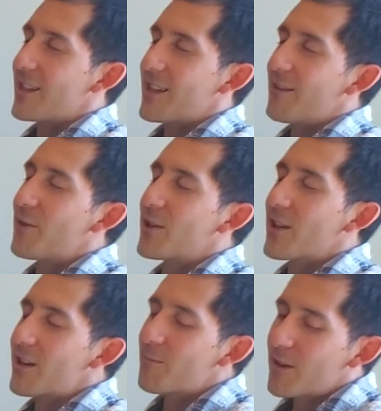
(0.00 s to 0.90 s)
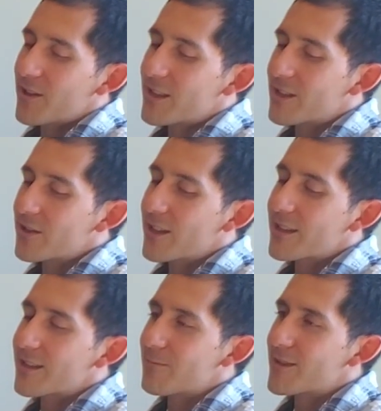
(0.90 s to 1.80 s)
if you talk about it, is there like
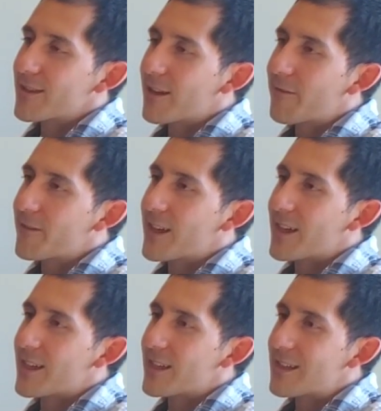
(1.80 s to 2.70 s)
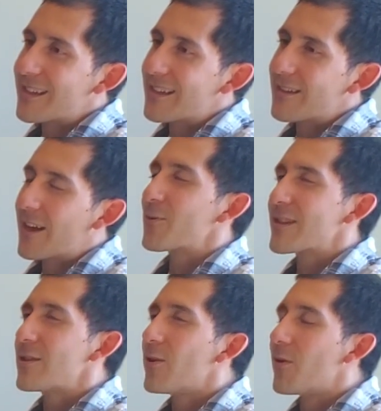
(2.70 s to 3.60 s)
some stuff that I don't want to say
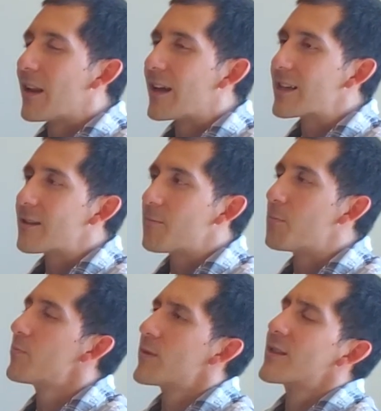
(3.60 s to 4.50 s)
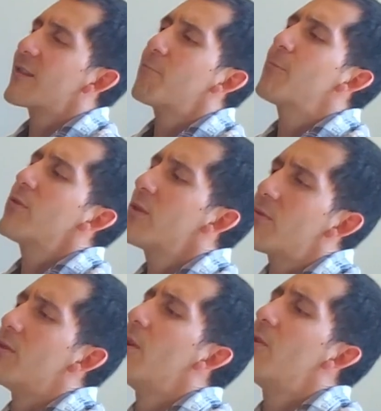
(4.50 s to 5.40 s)
you don't like, but the stuff people
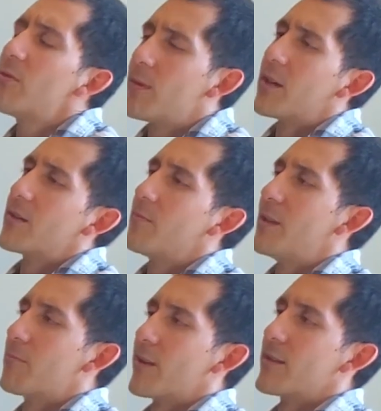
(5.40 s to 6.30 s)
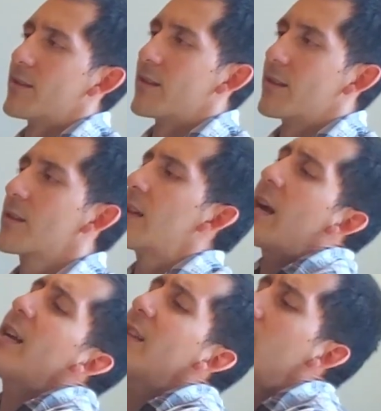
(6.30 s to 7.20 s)
don't know about being president? Like, I had